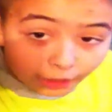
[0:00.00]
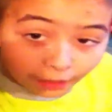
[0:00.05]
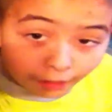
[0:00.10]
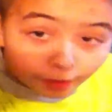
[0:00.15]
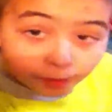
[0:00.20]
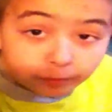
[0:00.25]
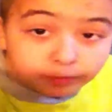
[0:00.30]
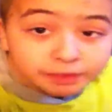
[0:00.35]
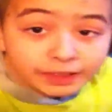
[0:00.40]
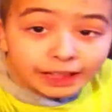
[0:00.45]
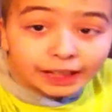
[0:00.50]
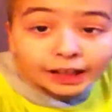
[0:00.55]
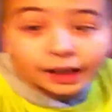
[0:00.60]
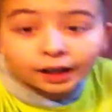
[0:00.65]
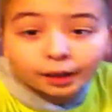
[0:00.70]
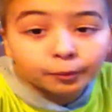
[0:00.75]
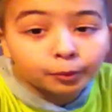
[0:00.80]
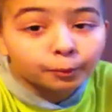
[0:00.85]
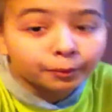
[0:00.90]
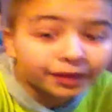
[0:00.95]
Um,
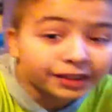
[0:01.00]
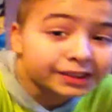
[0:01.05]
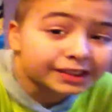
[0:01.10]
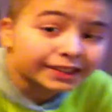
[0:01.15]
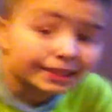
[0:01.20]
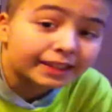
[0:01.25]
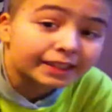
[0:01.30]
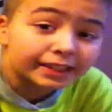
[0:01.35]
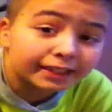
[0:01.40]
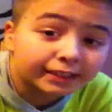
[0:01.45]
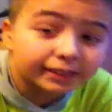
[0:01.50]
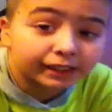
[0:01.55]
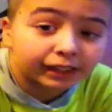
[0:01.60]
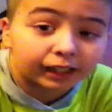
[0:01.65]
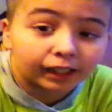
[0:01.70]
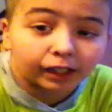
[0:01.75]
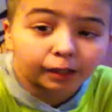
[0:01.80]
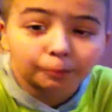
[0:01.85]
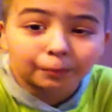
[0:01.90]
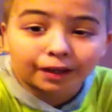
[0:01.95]
yeah, I'm about to
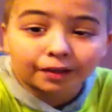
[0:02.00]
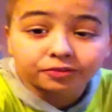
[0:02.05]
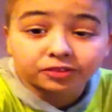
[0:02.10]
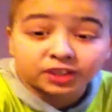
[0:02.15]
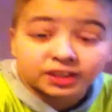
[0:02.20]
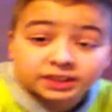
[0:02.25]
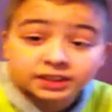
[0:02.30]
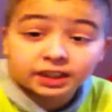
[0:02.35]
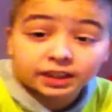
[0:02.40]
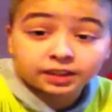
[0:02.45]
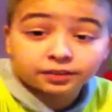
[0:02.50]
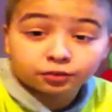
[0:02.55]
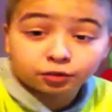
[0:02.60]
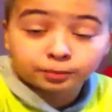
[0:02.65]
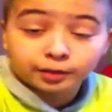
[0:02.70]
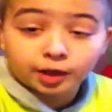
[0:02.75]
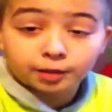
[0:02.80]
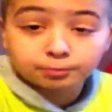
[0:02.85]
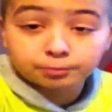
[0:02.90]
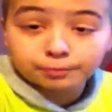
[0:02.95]
eat. Um, I have to study
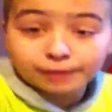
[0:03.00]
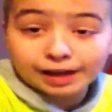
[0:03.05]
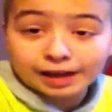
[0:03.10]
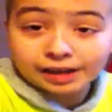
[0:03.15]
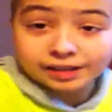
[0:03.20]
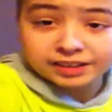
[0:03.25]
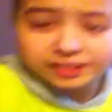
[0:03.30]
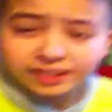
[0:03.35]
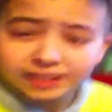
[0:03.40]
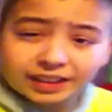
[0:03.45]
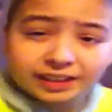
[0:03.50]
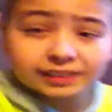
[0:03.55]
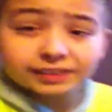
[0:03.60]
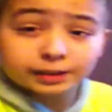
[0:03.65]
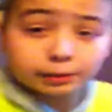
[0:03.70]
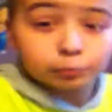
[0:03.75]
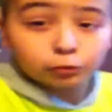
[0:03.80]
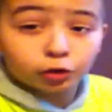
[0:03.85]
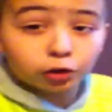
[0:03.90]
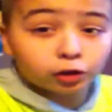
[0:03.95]
for my math
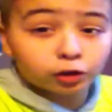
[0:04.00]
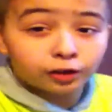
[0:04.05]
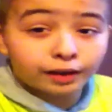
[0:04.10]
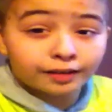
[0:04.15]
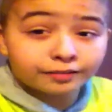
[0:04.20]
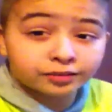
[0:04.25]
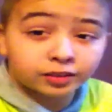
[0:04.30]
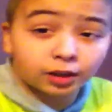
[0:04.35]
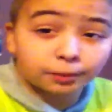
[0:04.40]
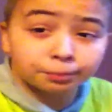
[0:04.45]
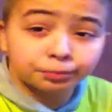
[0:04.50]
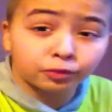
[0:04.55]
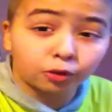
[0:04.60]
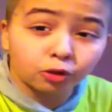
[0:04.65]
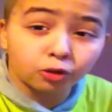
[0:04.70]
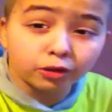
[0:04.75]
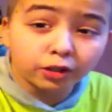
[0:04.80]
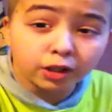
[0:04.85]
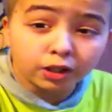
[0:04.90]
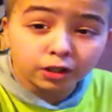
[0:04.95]
test tomorrow. I have to
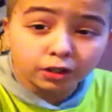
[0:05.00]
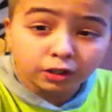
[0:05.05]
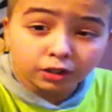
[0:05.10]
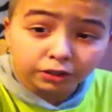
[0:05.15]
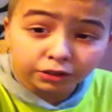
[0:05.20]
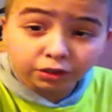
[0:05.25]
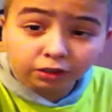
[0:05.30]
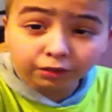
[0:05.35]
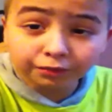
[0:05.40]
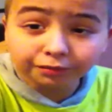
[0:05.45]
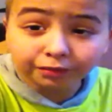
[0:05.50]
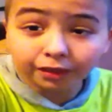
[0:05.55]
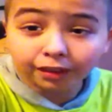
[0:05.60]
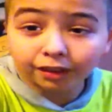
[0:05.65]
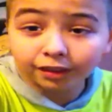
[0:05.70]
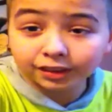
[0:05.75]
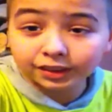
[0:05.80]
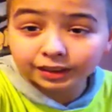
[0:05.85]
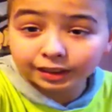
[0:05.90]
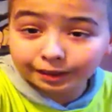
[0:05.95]
upload two
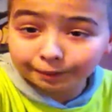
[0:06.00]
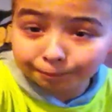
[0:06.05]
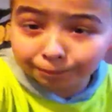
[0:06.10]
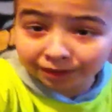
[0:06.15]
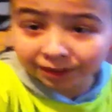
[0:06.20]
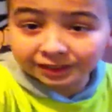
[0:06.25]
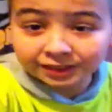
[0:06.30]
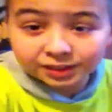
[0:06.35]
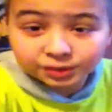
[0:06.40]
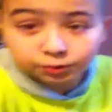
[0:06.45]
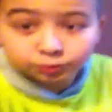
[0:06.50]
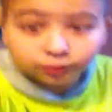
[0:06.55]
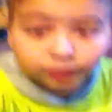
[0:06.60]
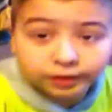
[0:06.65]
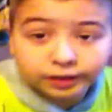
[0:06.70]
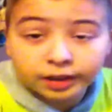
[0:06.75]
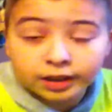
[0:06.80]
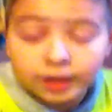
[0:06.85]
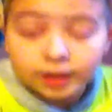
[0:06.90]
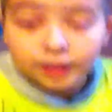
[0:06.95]
vlogs and then plus this
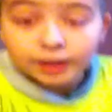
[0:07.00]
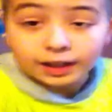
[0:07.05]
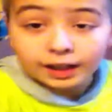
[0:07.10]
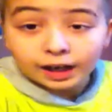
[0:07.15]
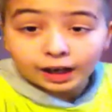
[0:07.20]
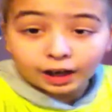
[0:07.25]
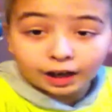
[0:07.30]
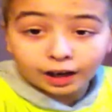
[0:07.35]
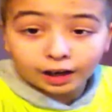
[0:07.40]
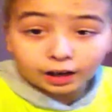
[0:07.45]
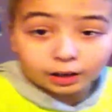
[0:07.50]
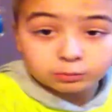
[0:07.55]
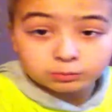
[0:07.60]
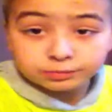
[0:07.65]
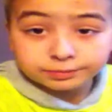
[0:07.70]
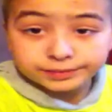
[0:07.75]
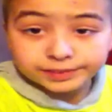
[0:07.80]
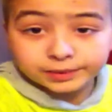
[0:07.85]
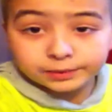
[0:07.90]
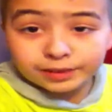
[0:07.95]
one.
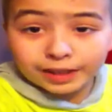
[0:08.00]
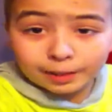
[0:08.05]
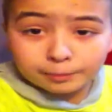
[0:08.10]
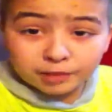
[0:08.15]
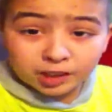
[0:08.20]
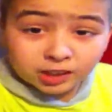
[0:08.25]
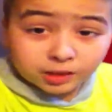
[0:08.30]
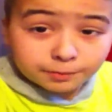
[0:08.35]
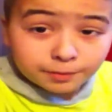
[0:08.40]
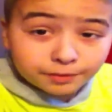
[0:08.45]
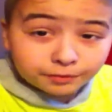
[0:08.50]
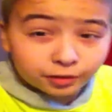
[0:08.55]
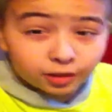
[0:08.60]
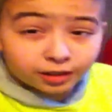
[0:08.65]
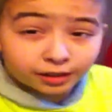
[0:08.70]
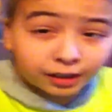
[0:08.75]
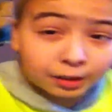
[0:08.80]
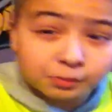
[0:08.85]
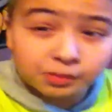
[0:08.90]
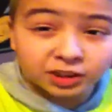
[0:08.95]
Um, so yeah, I'm not going to be
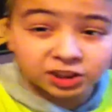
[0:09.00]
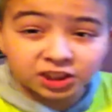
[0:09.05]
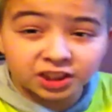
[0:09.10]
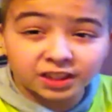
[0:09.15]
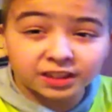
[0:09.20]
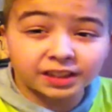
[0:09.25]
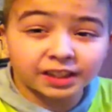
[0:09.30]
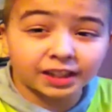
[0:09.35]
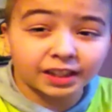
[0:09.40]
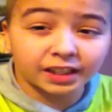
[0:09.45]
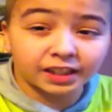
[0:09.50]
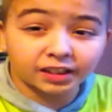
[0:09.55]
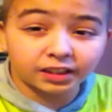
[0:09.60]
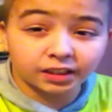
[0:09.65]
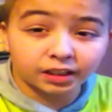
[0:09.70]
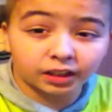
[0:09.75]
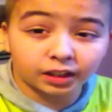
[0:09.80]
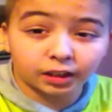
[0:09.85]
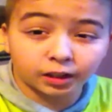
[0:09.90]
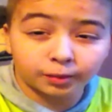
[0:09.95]
vlogging much
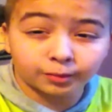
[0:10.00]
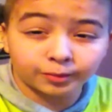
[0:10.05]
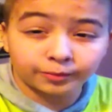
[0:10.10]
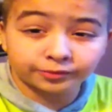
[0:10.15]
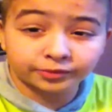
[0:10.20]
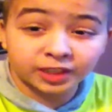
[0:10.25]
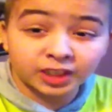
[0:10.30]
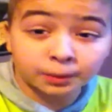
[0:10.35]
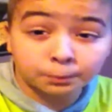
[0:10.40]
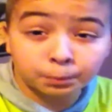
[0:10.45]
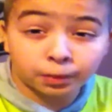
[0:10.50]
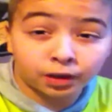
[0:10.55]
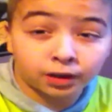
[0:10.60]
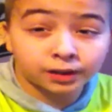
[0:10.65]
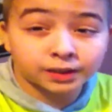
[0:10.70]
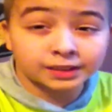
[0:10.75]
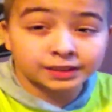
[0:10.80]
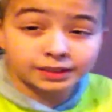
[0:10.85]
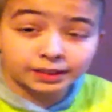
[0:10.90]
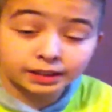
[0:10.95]
today. Um,
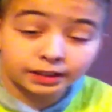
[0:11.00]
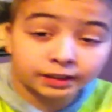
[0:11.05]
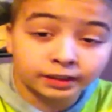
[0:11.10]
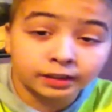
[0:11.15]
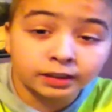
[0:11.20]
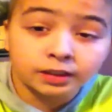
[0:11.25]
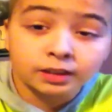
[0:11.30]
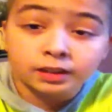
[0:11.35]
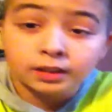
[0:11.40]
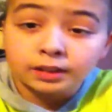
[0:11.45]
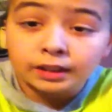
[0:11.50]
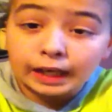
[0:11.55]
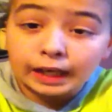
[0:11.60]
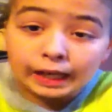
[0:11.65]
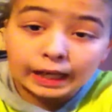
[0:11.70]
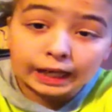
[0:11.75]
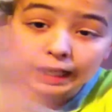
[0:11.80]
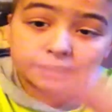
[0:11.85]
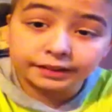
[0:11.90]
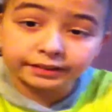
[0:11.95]
kickboxing.
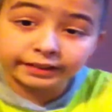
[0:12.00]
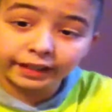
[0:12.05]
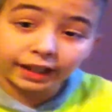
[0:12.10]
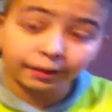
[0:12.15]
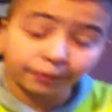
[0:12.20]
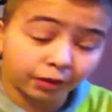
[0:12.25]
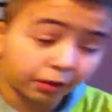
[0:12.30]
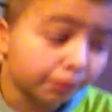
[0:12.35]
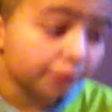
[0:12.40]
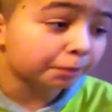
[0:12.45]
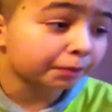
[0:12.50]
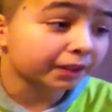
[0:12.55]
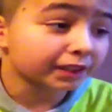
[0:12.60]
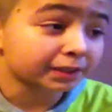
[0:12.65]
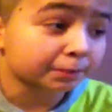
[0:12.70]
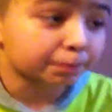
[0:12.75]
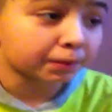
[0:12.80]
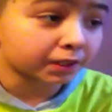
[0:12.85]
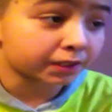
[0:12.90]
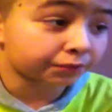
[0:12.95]
And yeah, I'm going to be
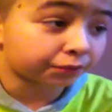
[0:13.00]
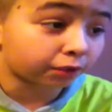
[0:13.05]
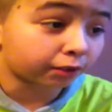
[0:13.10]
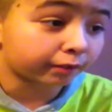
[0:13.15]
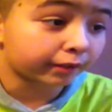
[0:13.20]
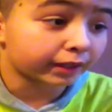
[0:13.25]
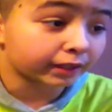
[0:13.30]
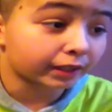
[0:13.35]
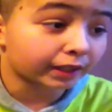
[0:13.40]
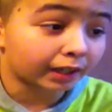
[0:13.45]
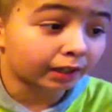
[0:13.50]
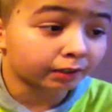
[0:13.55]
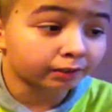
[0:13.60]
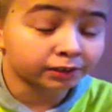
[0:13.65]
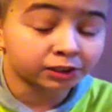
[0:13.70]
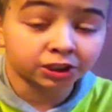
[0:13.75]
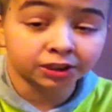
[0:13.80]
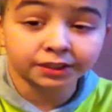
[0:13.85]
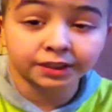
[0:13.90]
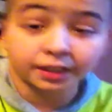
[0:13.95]
playing some PS4 right
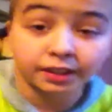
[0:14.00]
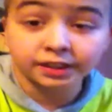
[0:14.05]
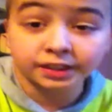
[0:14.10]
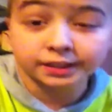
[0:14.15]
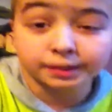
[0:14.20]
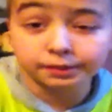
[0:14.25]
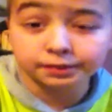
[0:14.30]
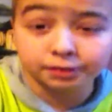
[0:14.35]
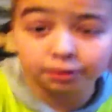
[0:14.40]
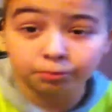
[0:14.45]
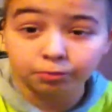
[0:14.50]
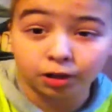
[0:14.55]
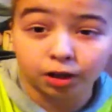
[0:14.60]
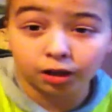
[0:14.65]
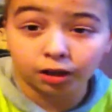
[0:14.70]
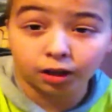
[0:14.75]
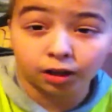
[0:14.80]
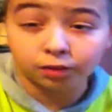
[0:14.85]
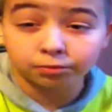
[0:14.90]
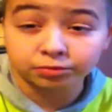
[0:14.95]
now. Just did a
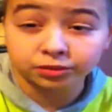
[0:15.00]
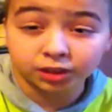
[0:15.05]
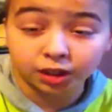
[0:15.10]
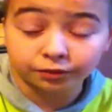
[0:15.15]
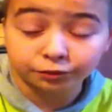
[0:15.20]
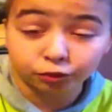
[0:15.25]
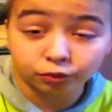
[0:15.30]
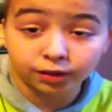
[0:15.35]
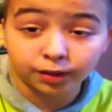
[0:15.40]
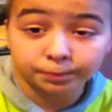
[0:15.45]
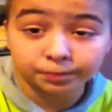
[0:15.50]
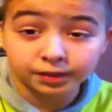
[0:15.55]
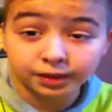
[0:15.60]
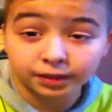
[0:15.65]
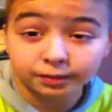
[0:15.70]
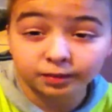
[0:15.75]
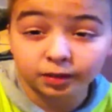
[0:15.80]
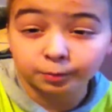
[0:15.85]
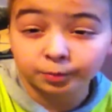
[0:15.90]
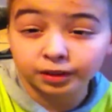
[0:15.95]
system um, software
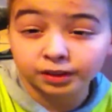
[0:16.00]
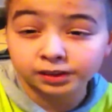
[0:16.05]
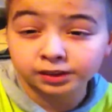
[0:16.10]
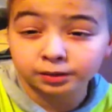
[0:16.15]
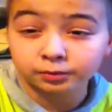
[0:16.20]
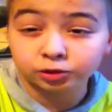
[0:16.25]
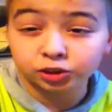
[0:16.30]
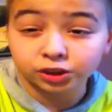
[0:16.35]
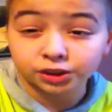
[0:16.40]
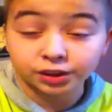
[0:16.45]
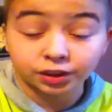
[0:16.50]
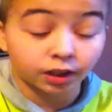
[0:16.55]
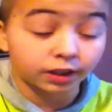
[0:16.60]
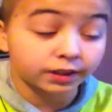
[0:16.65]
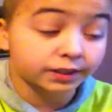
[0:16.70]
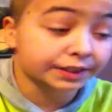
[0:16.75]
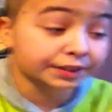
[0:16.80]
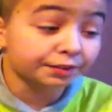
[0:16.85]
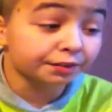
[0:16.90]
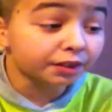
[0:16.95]
update. I'm going to play some Just
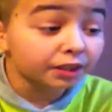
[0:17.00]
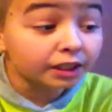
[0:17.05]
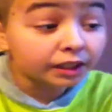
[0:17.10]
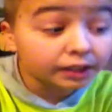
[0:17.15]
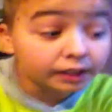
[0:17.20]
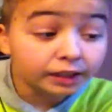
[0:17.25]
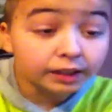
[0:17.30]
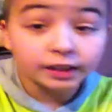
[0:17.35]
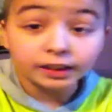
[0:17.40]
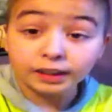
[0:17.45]
Cause 3.